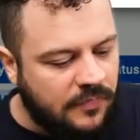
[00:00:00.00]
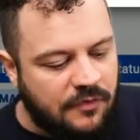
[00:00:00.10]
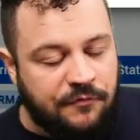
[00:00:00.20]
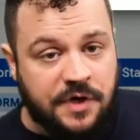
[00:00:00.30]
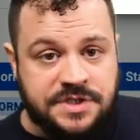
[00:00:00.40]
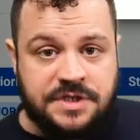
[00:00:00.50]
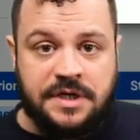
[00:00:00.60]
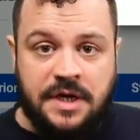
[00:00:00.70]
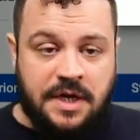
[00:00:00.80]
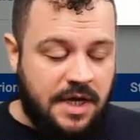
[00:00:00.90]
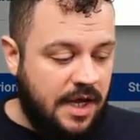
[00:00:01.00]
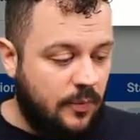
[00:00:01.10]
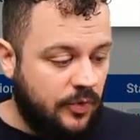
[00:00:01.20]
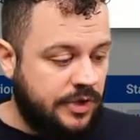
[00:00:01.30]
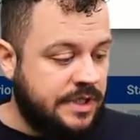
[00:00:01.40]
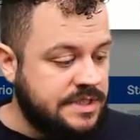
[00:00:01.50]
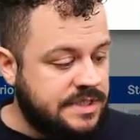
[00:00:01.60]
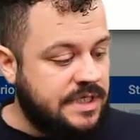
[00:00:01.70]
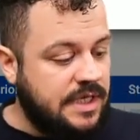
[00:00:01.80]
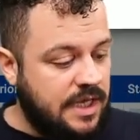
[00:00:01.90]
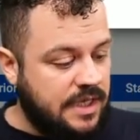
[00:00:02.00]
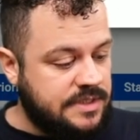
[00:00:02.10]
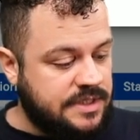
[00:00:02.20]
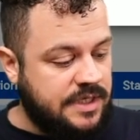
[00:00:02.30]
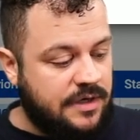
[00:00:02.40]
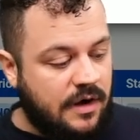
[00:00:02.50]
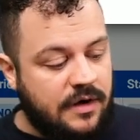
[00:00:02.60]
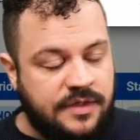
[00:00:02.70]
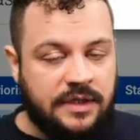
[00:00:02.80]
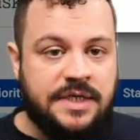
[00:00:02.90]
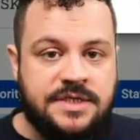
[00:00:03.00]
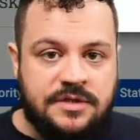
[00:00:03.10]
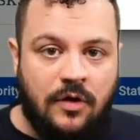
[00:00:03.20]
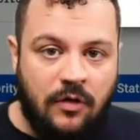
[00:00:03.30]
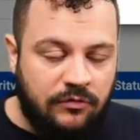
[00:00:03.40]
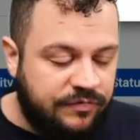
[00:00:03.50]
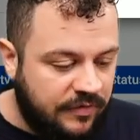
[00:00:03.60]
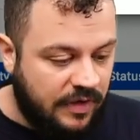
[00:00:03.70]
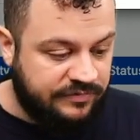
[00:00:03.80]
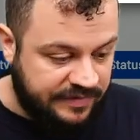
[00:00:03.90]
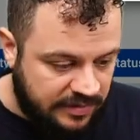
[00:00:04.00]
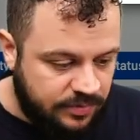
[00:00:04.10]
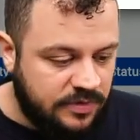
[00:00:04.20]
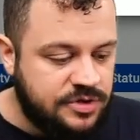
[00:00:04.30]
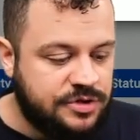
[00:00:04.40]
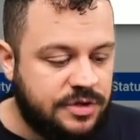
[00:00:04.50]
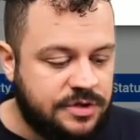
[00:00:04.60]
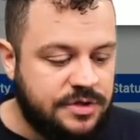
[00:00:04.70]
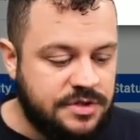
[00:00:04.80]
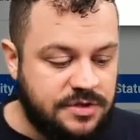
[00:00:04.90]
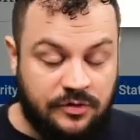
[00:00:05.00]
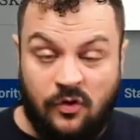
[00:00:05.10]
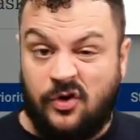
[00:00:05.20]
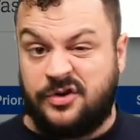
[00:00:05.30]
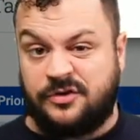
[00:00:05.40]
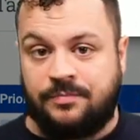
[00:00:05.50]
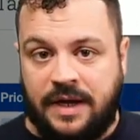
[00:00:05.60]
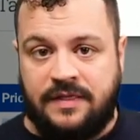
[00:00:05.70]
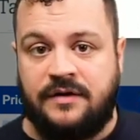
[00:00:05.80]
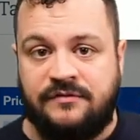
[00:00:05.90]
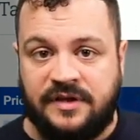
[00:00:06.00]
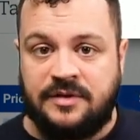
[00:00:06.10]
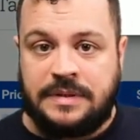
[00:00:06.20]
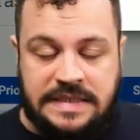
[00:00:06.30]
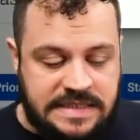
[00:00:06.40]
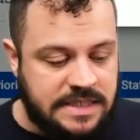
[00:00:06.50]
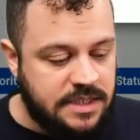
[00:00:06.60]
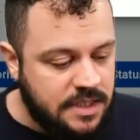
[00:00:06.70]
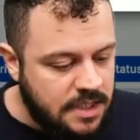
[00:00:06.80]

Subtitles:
first, what you can see is here are the list of available instructors, or ordered by their availability.